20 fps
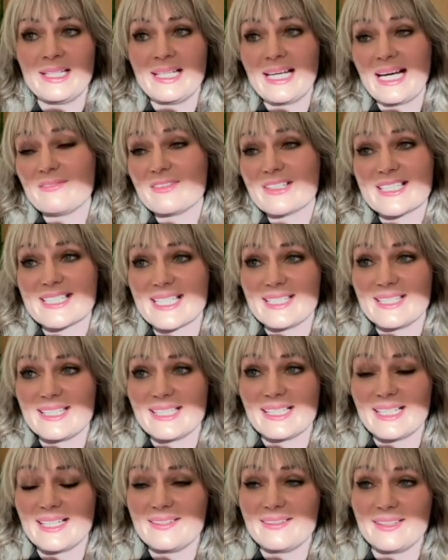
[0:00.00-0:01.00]
Having said
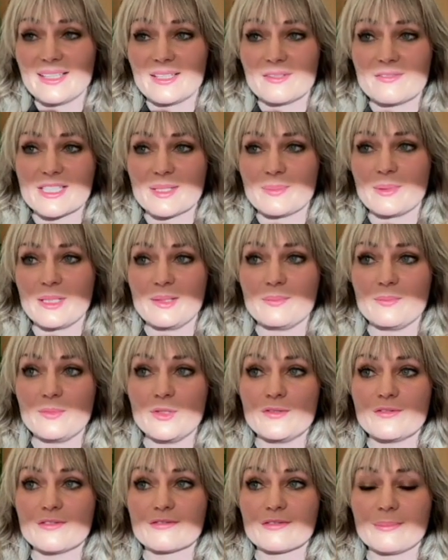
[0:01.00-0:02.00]
that, I think if somebody
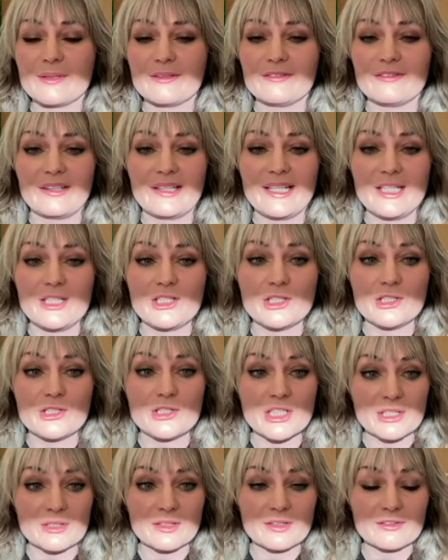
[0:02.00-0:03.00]
moves from a very
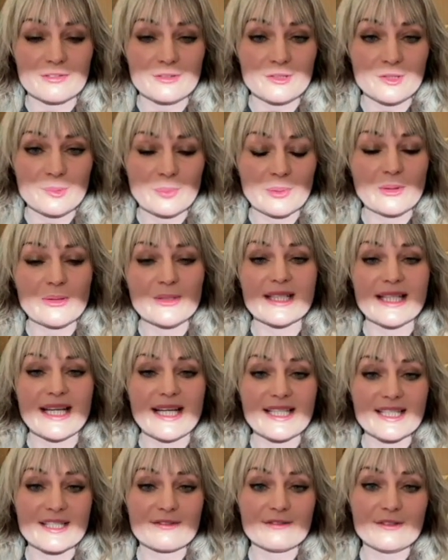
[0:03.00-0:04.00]
junk food,
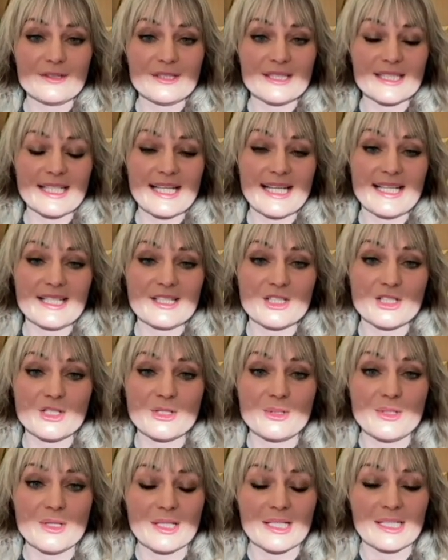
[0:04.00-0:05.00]
processed food diet
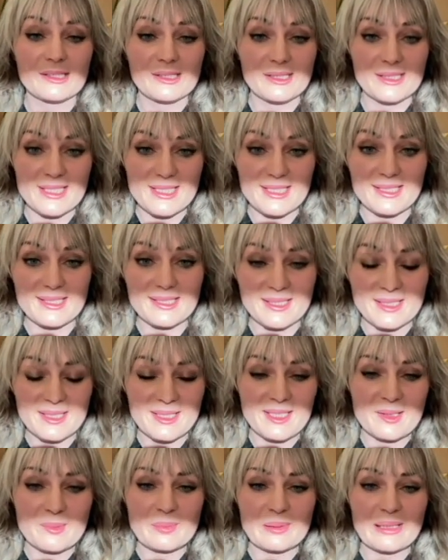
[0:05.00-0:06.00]
to a clean
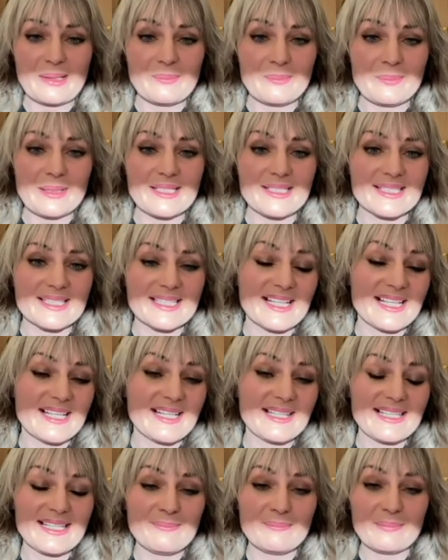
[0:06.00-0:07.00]
plant-based
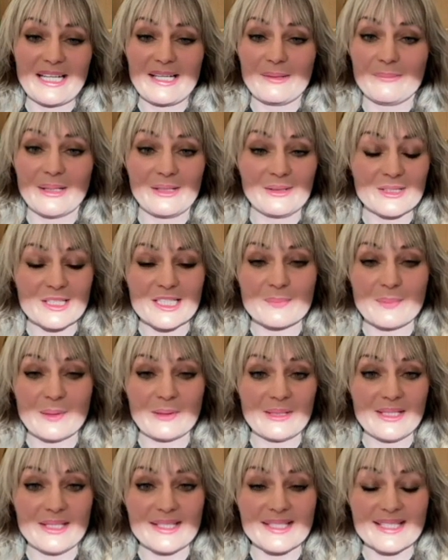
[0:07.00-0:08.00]
diet, they might well
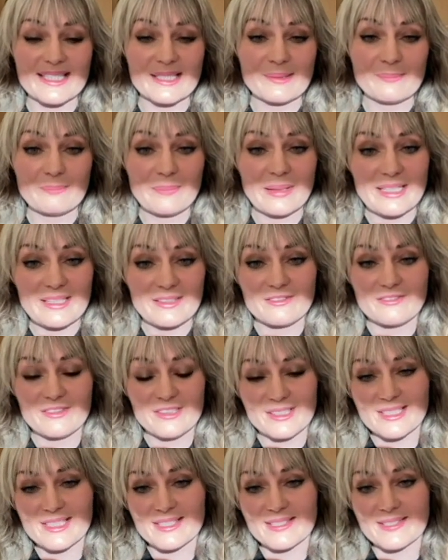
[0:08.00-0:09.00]
experience some
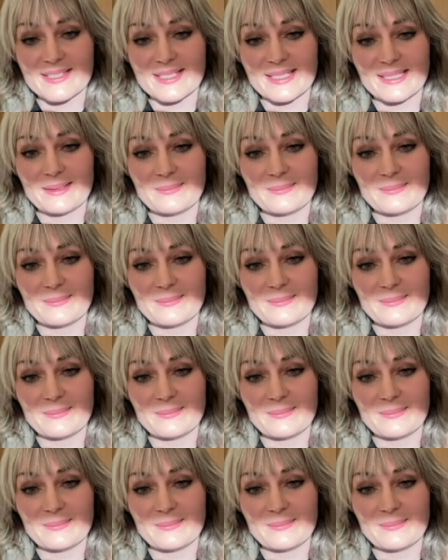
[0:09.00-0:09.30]
benefits,